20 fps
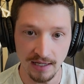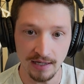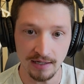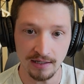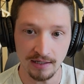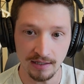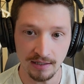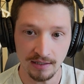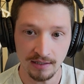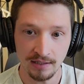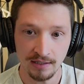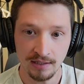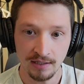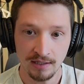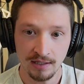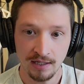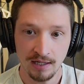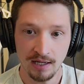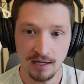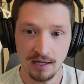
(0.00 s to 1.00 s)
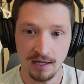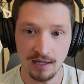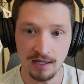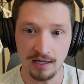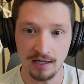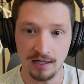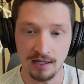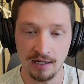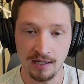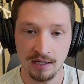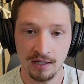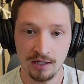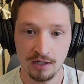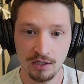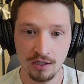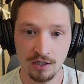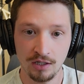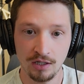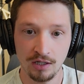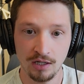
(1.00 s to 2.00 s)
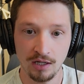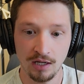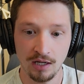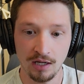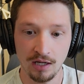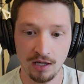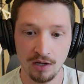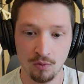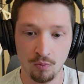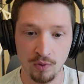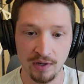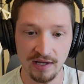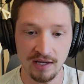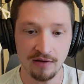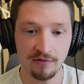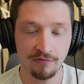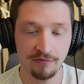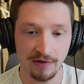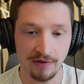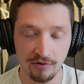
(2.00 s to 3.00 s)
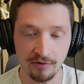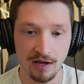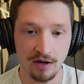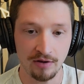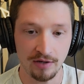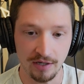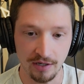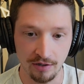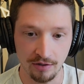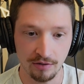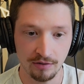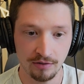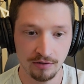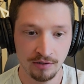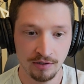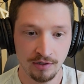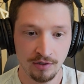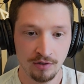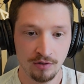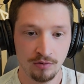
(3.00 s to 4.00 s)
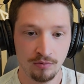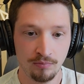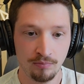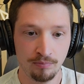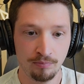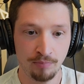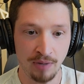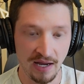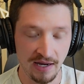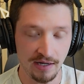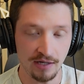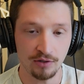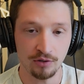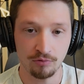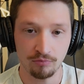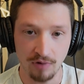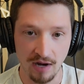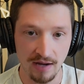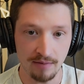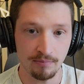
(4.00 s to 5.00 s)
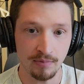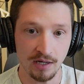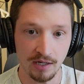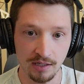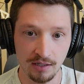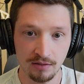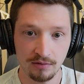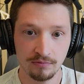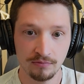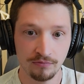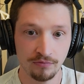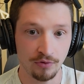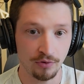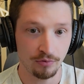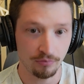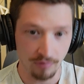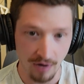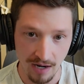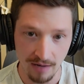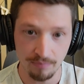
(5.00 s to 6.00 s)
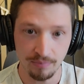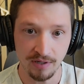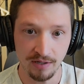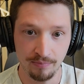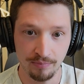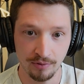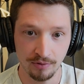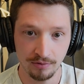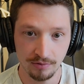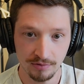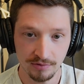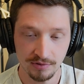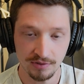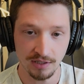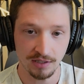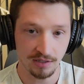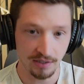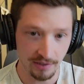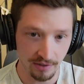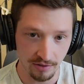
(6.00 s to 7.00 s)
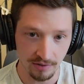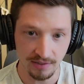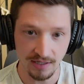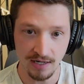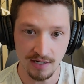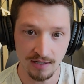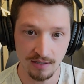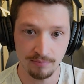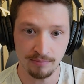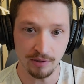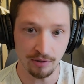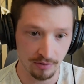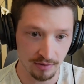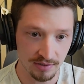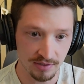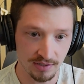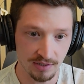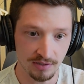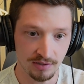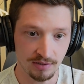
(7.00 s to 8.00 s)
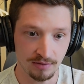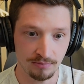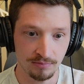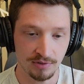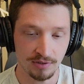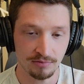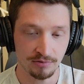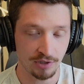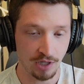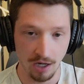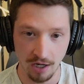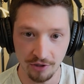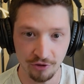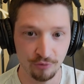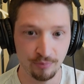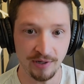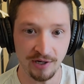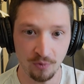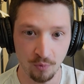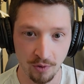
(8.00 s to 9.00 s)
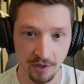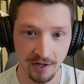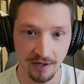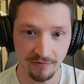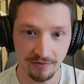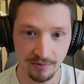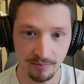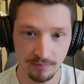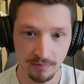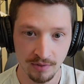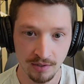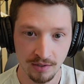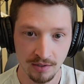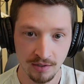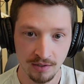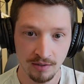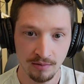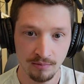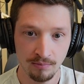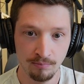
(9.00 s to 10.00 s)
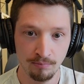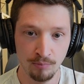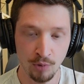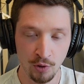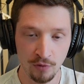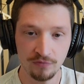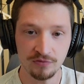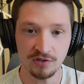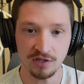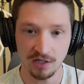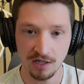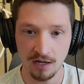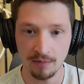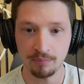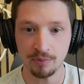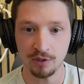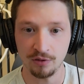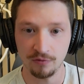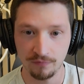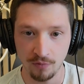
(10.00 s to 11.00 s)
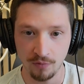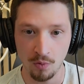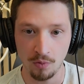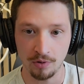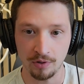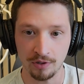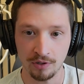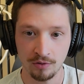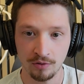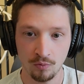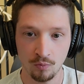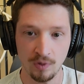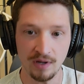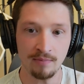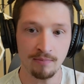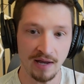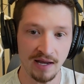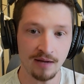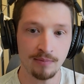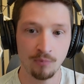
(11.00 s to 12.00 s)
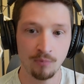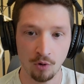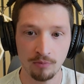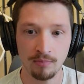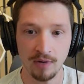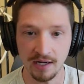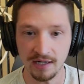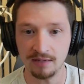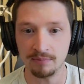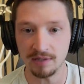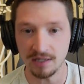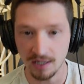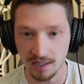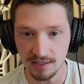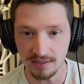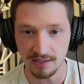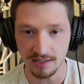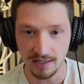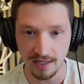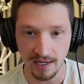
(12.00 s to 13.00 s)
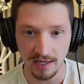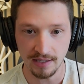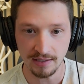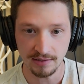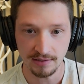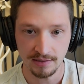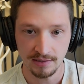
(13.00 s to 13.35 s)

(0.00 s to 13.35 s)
data. And we have found out here, paying the right money for the right people to clean our data, build our systems, Scott, you being one of them, moves the company forward. We make more money because of that.